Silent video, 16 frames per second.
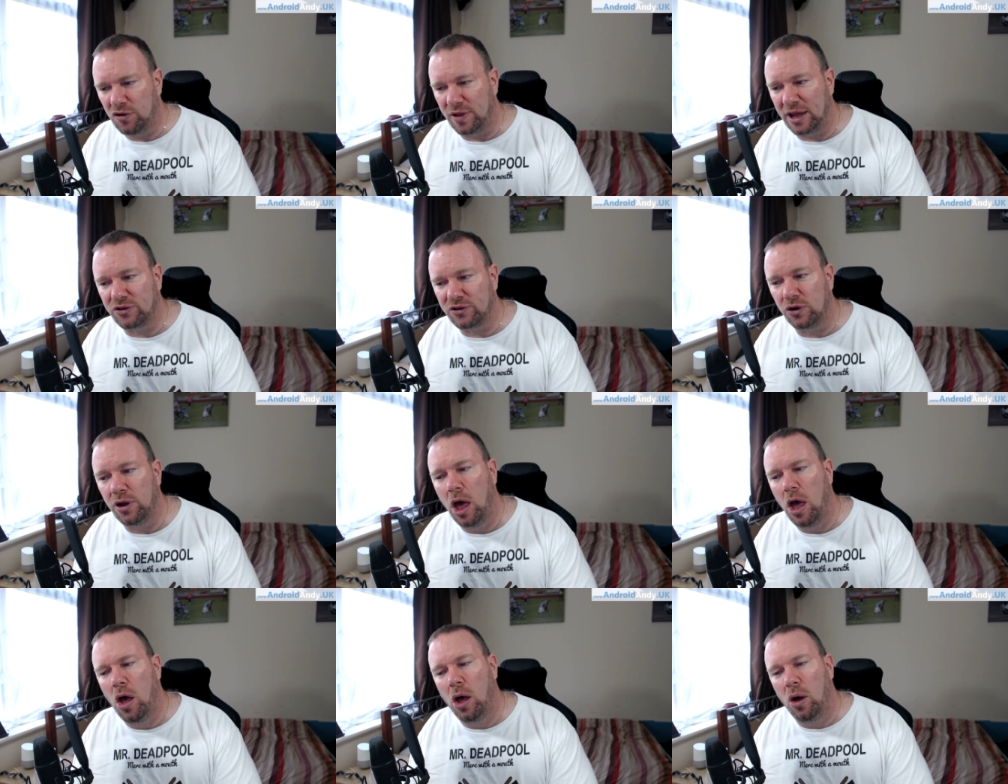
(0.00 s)
So that's
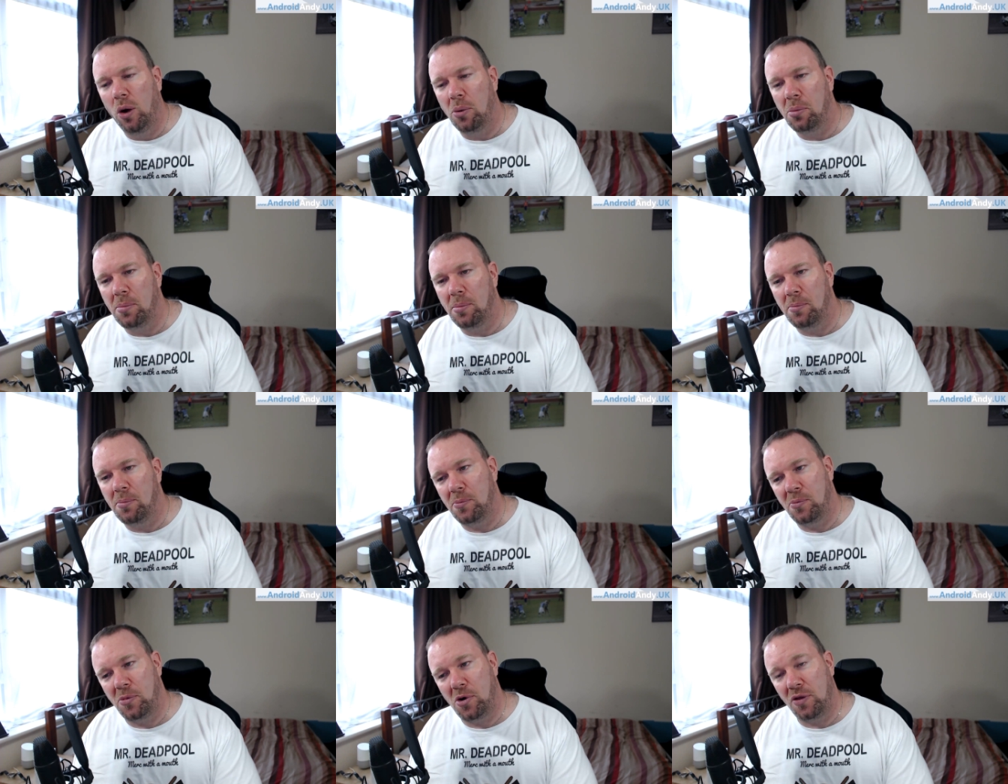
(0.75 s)
good.
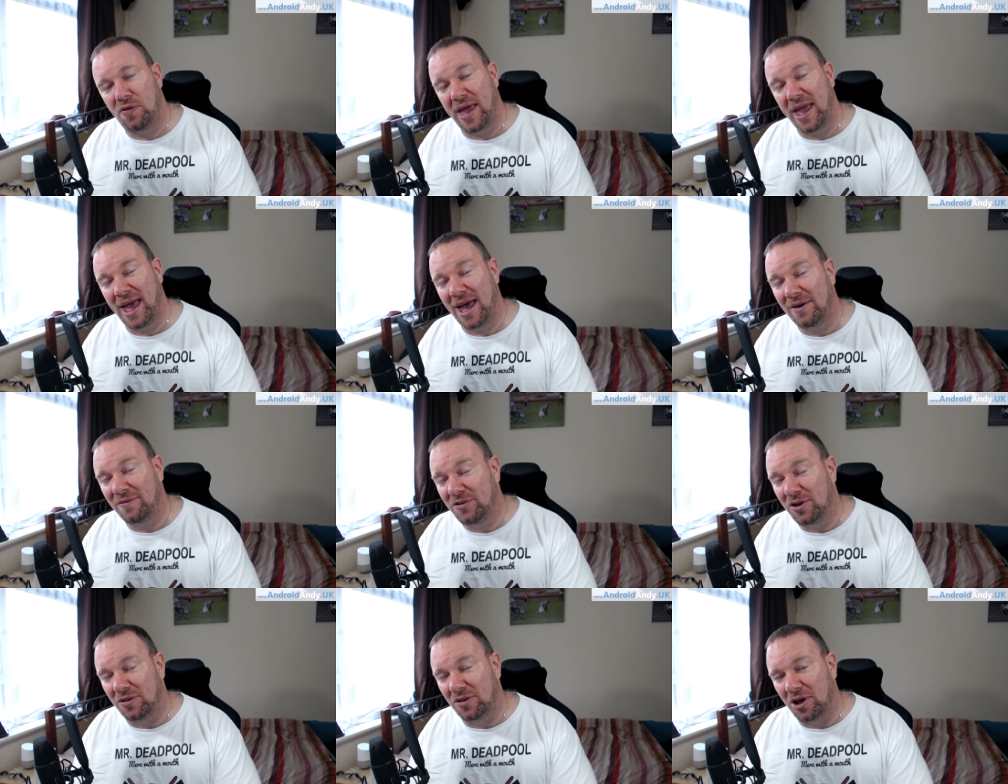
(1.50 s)
What they
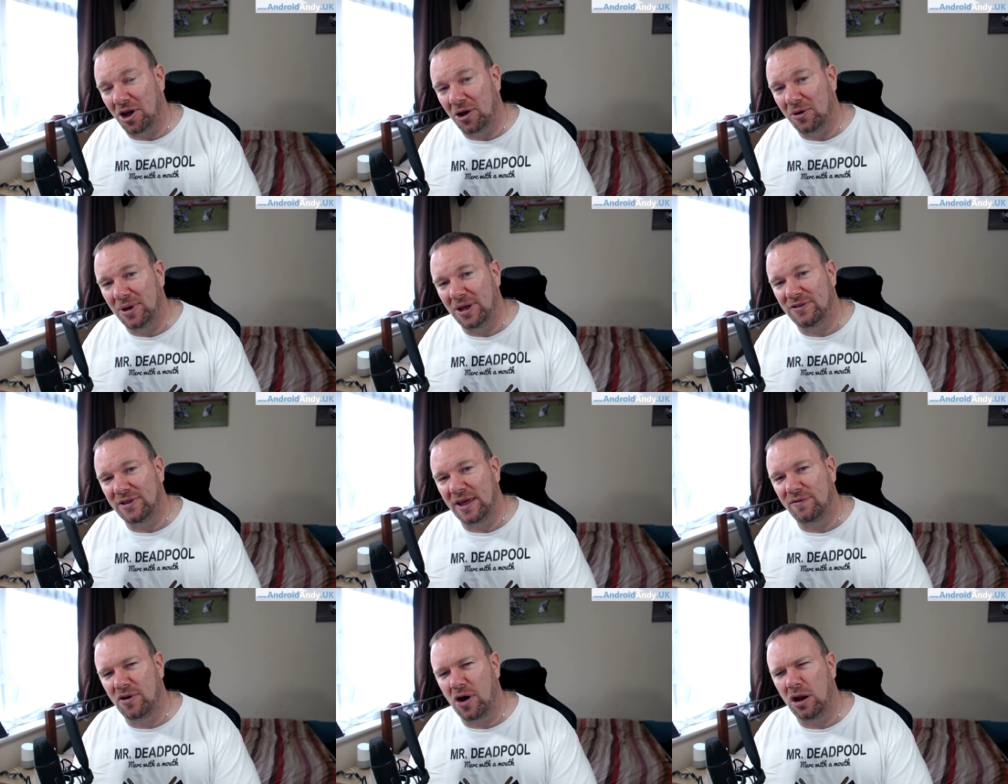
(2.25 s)
have done, though, is
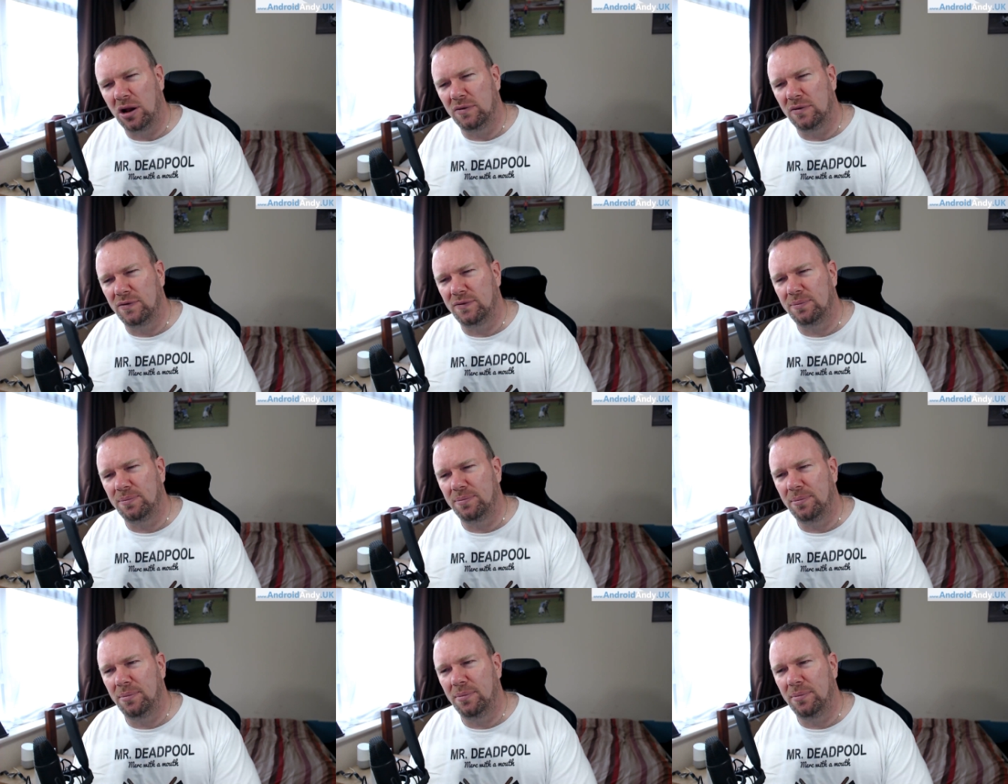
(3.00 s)
they've kind of